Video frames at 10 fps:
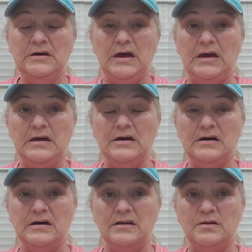
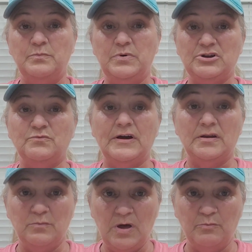and picked a
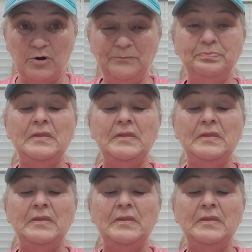random number.